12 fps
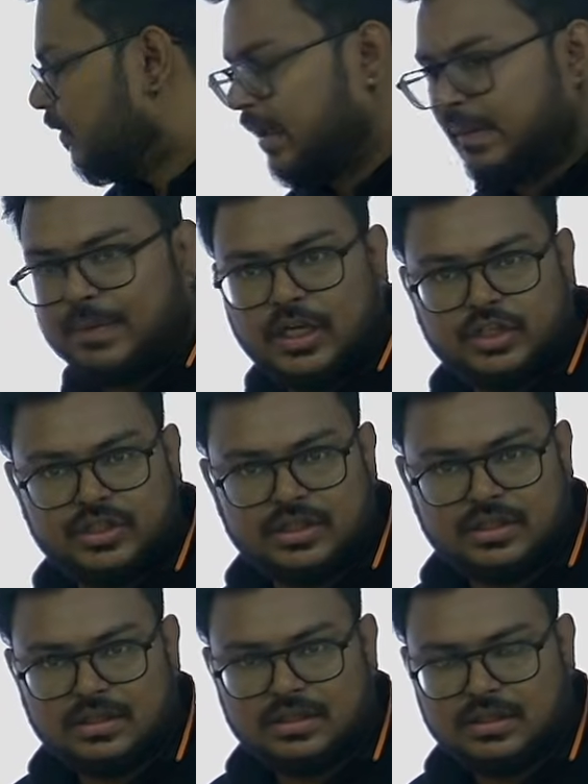reproduction,
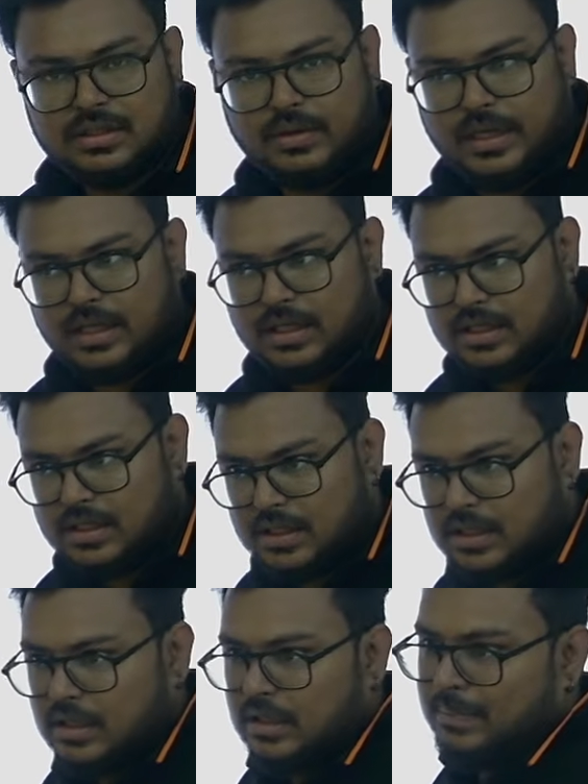okay.
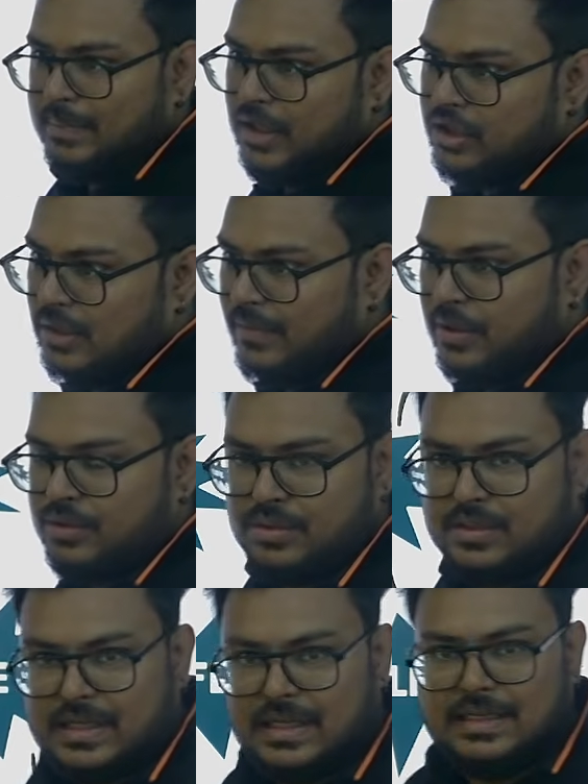Reproduction, we used to
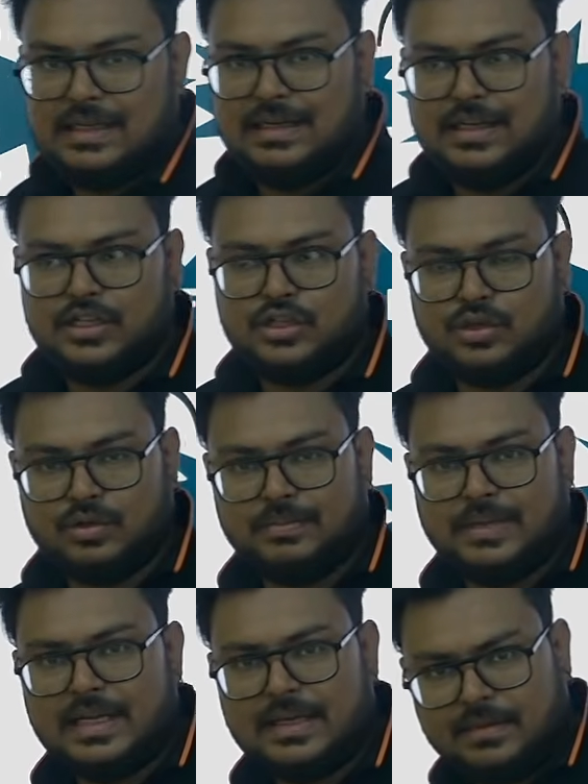say that it is shown
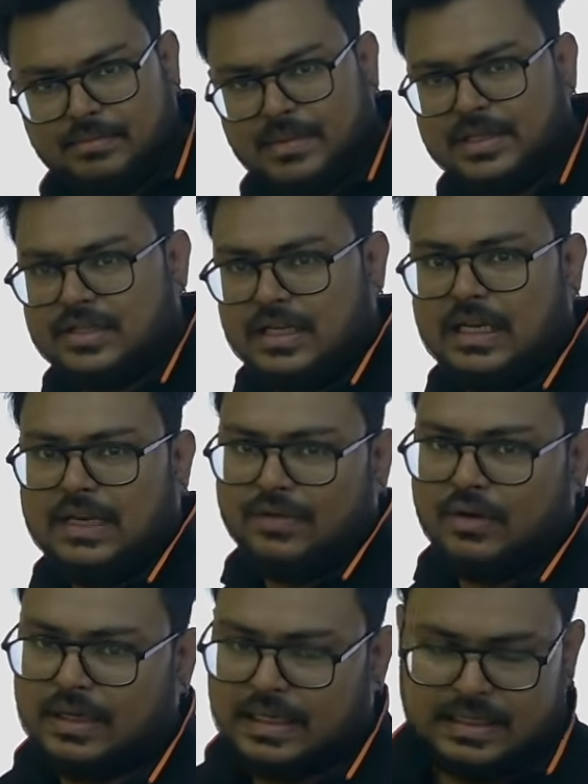by majorly
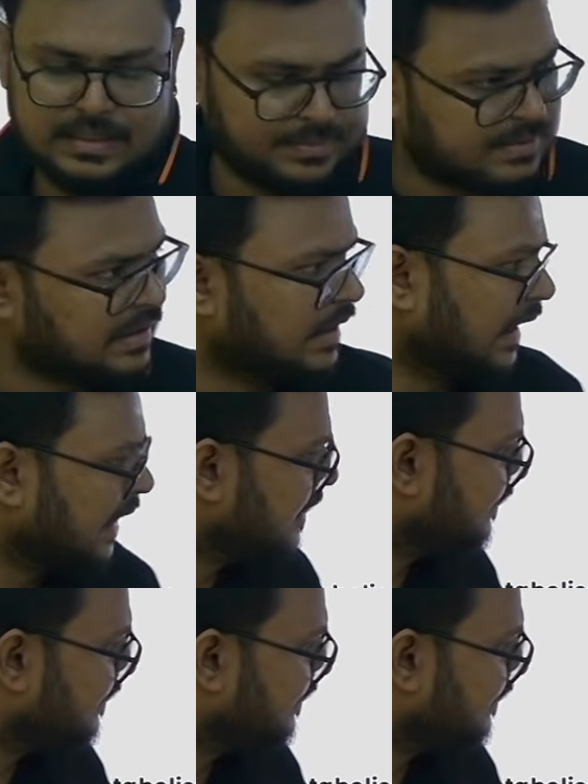living organisms, correct,